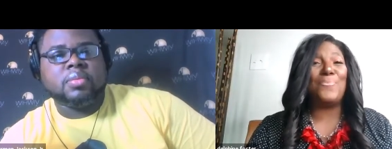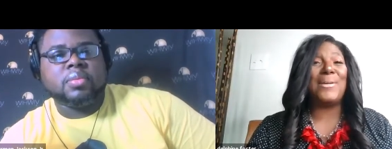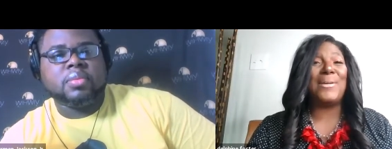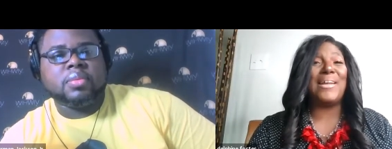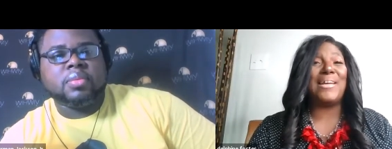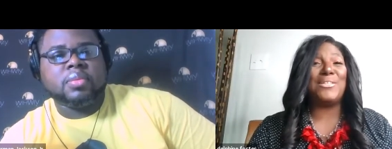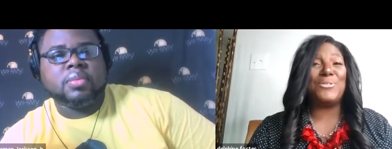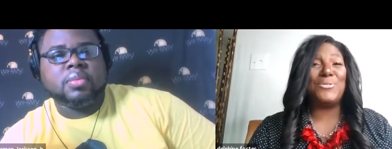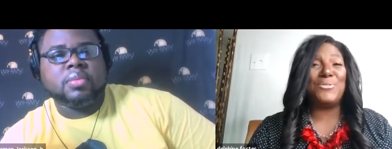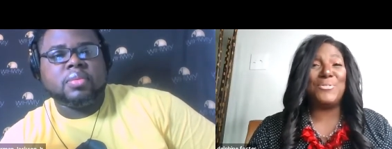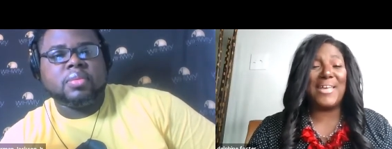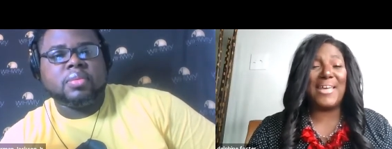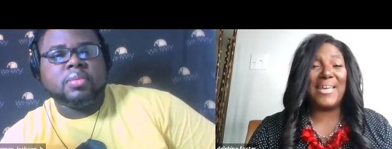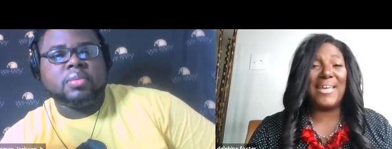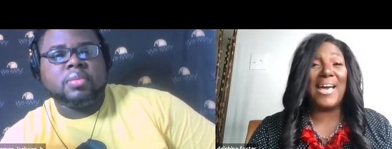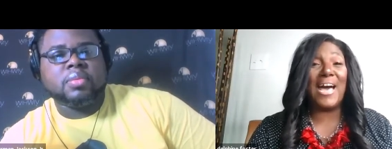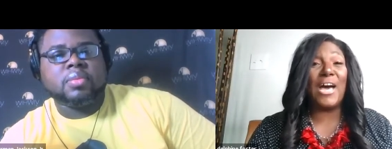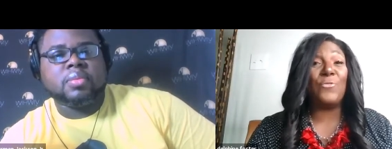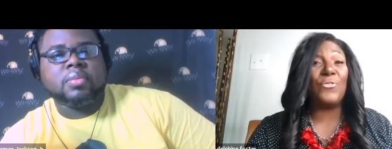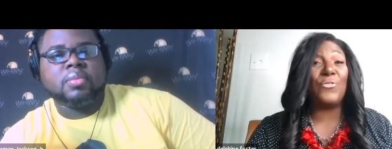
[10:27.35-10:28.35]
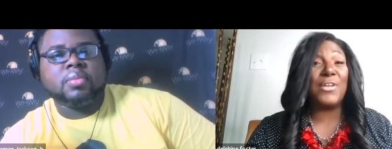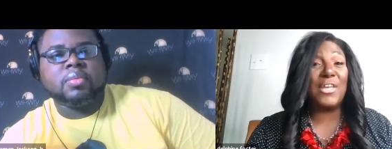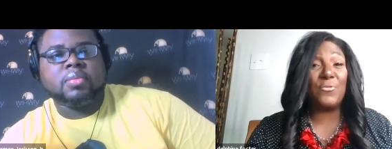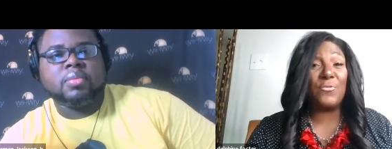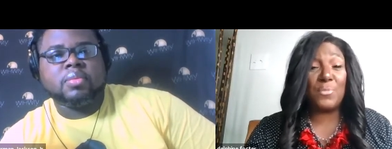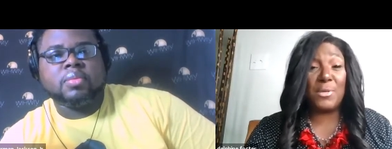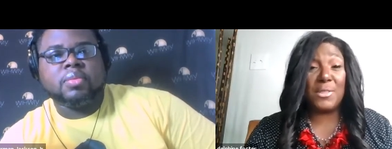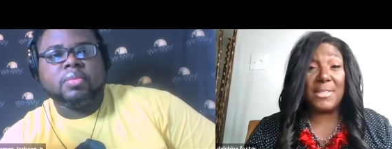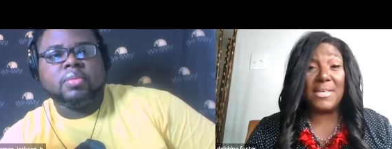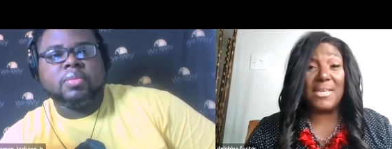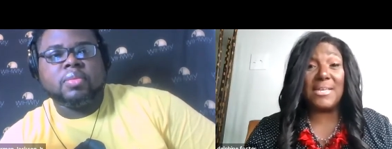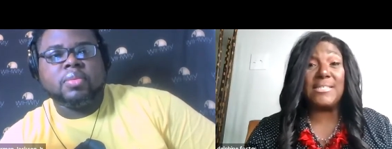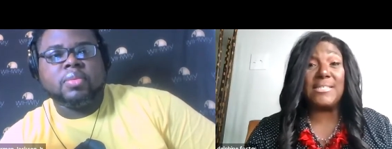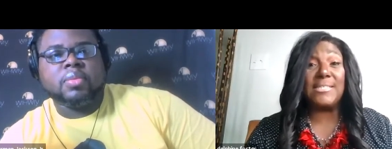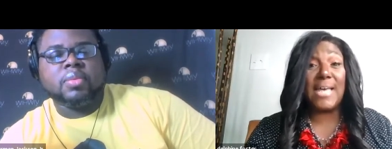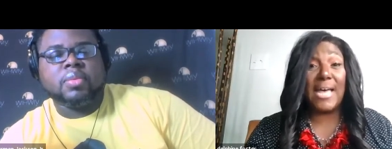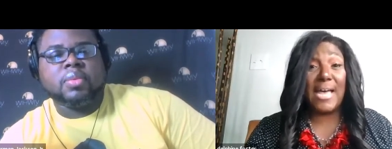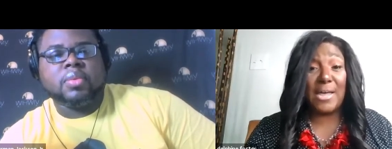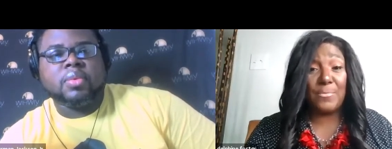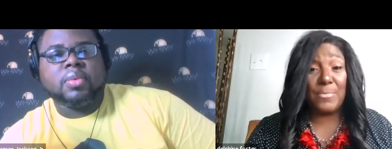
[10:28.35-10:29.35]
Speaker 1: but I do thank God for giving me the
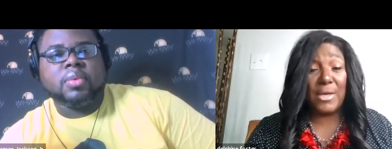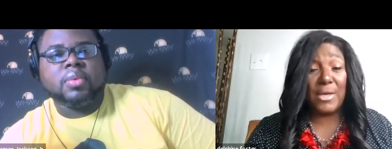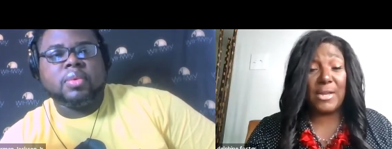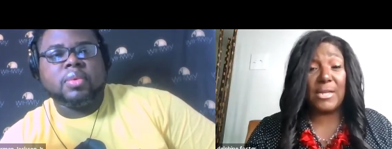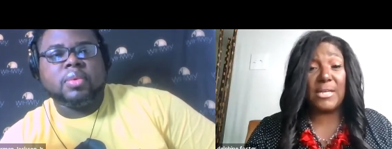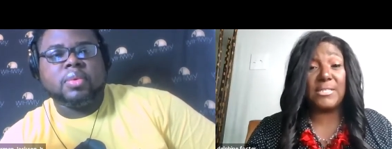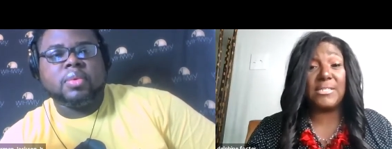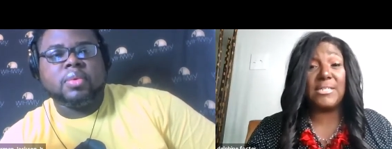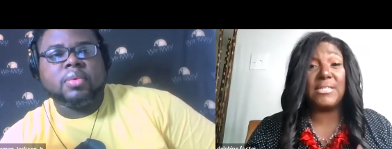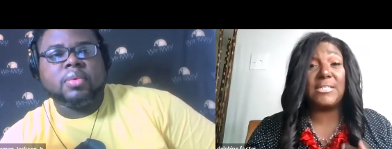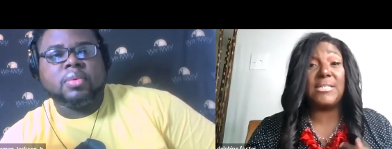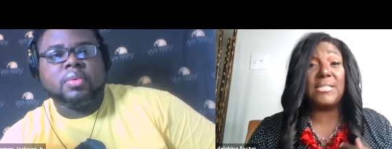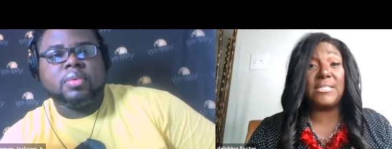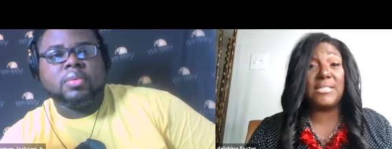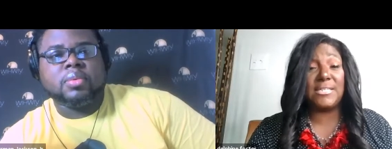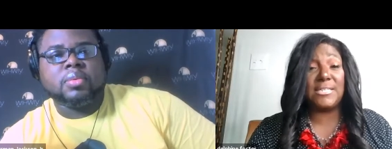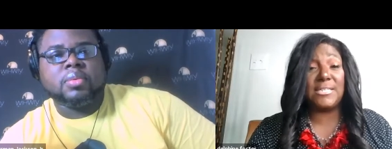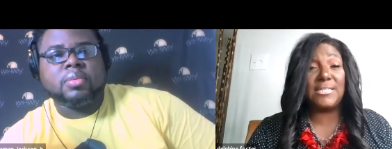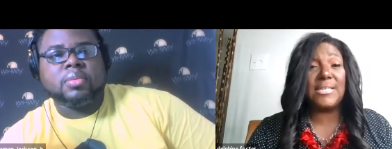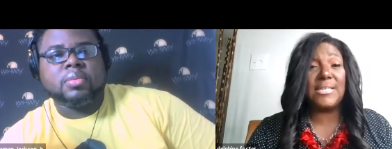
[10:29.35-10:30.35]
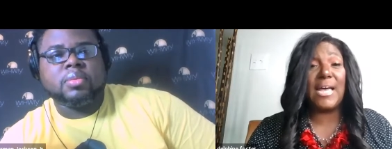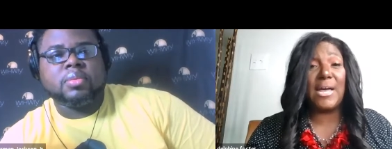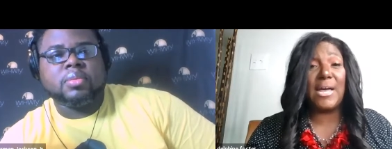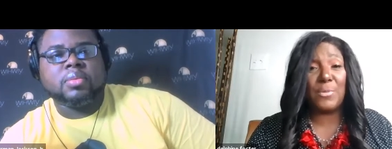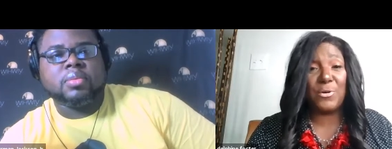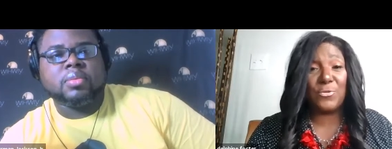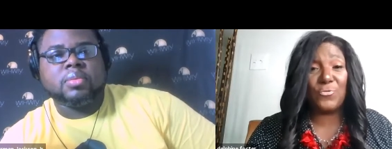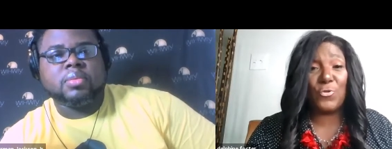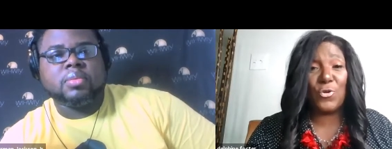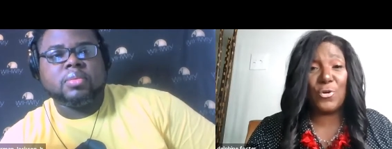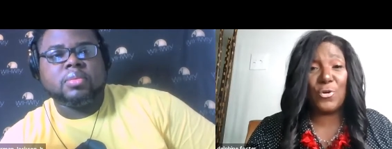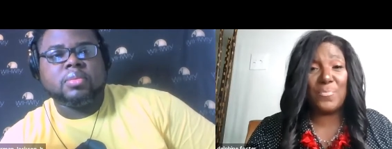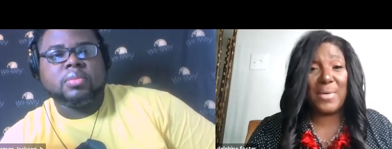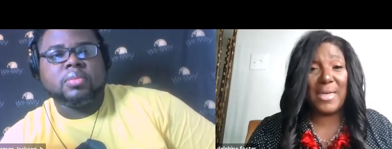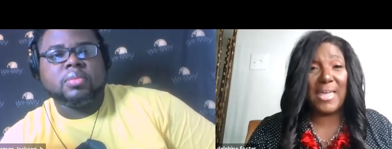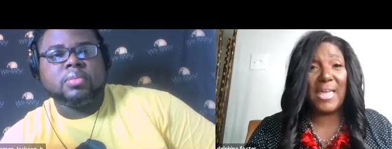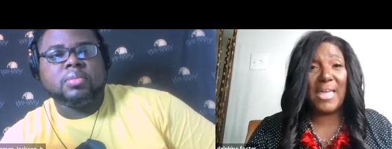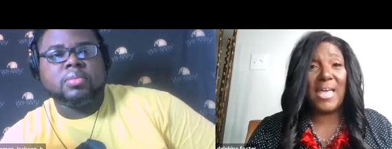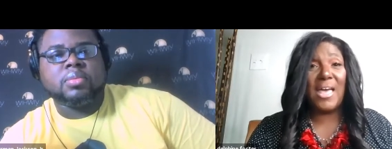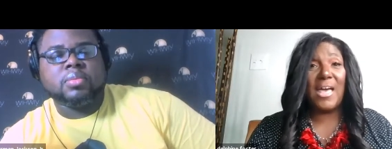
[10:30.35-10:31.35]
assignment, because this is an assignment for
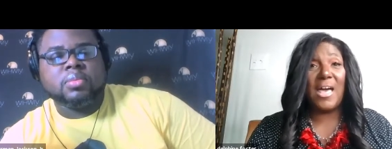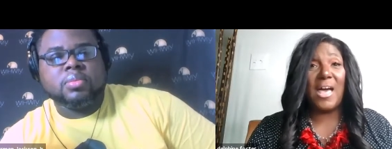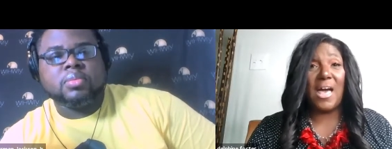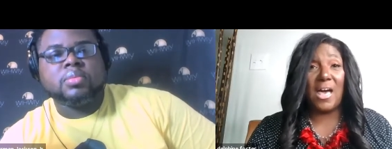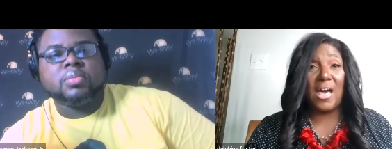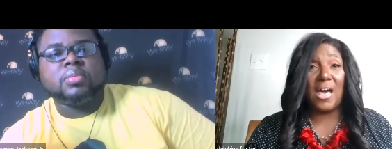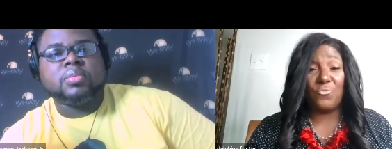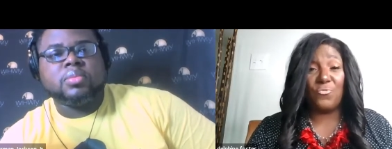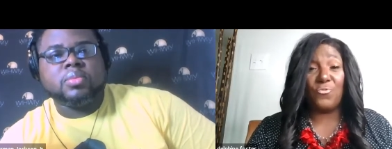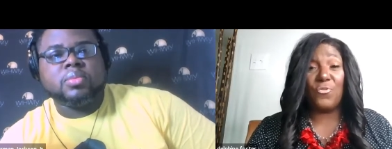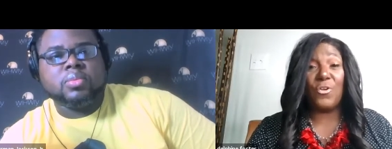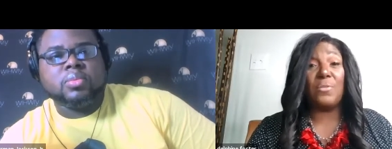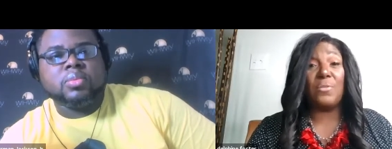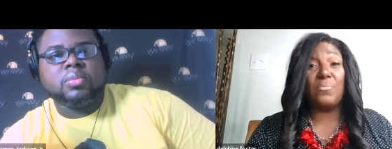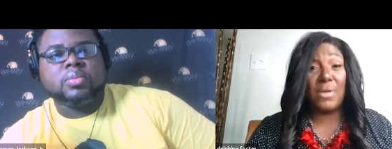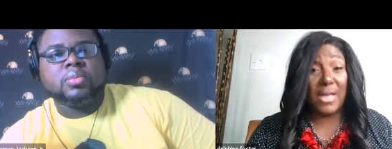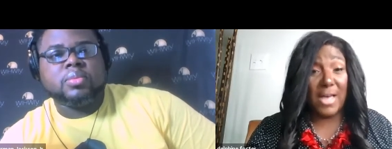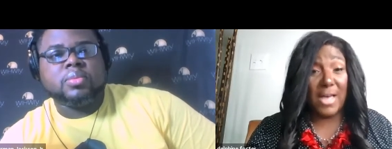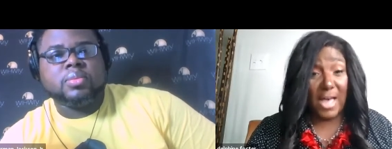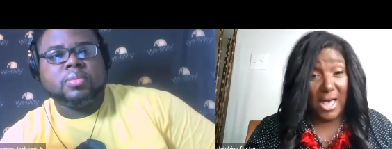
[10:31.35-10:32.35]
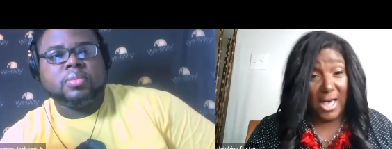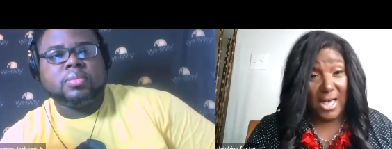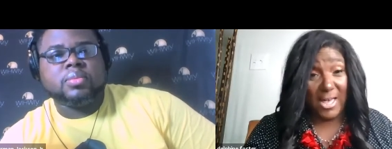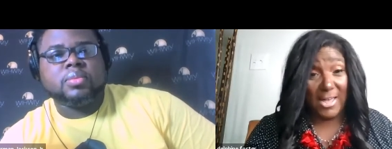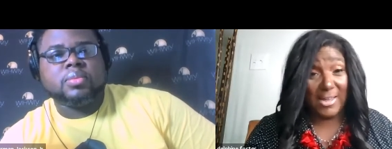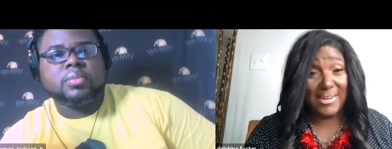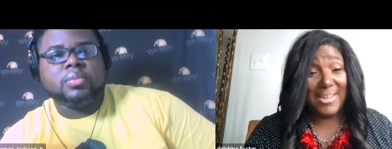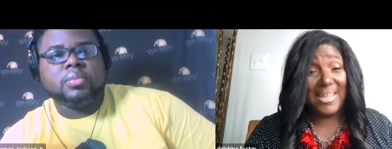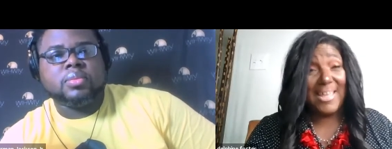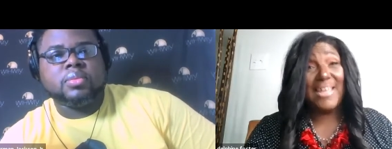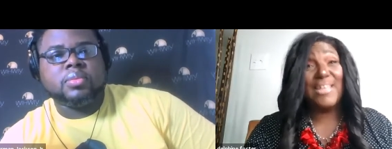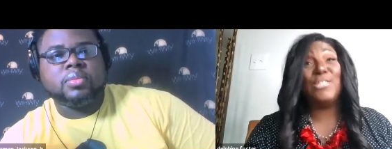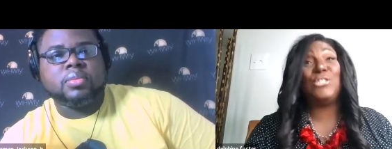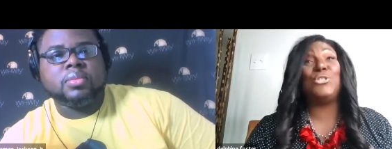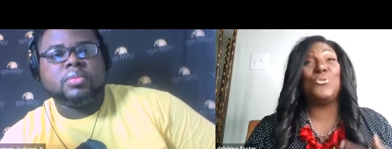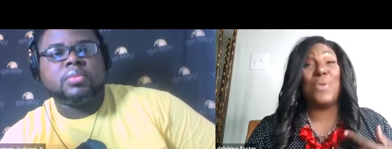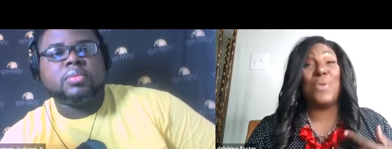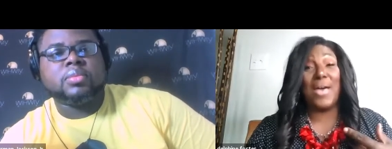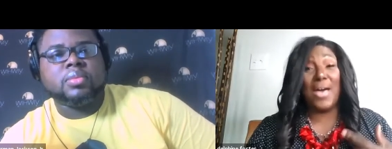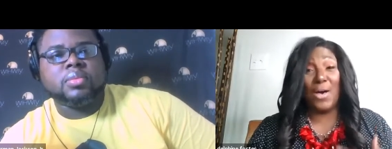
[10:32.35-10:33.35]
me uh, from God
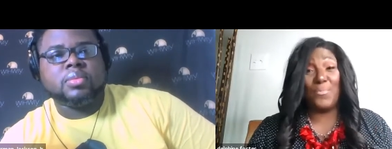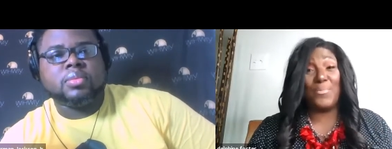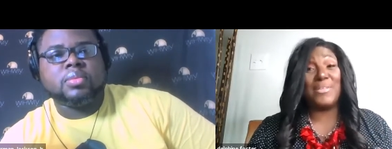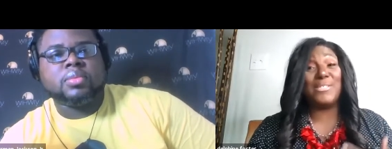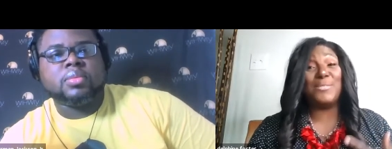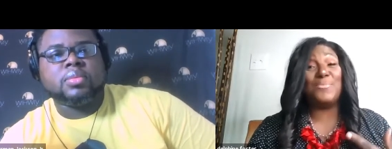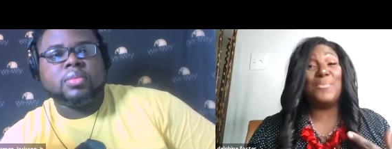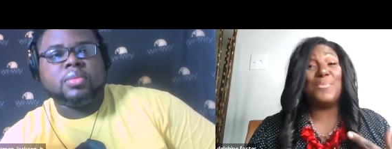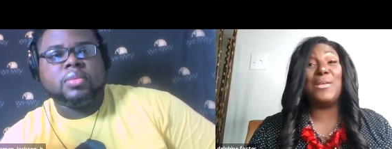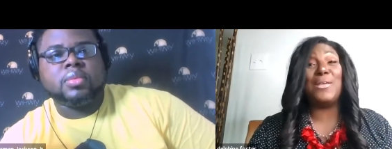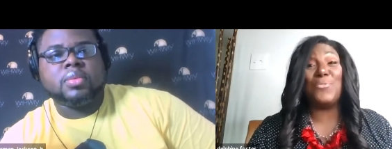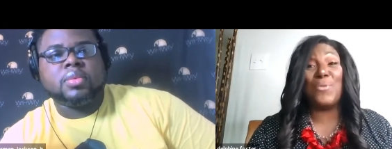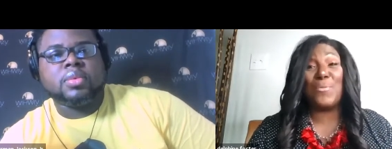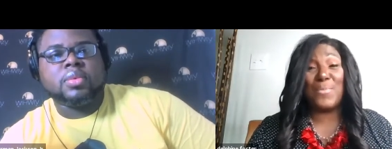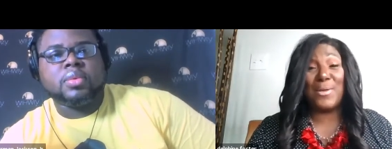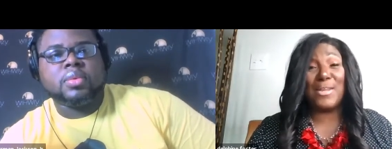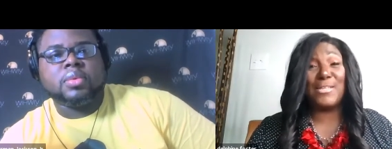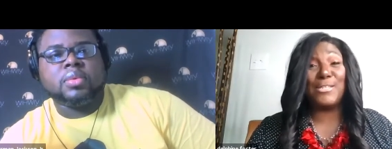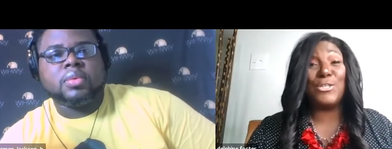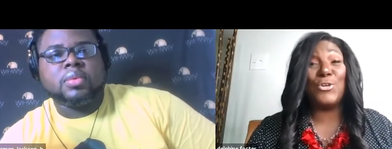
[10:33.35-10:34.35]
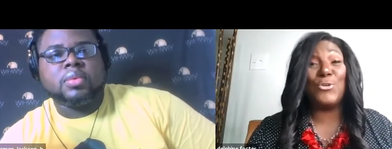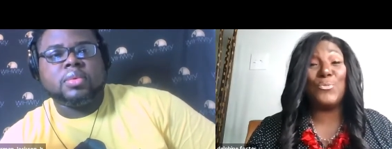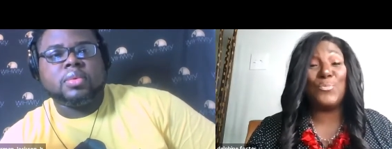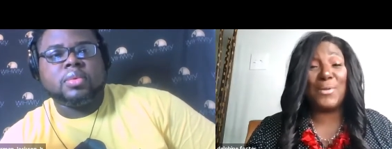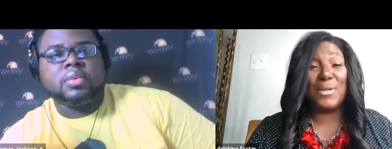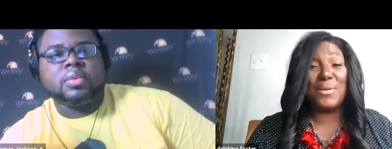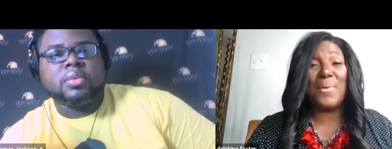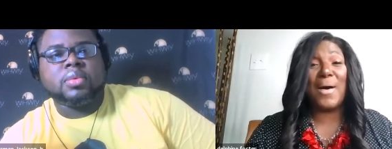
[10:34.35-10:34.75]
to help as many women as humanly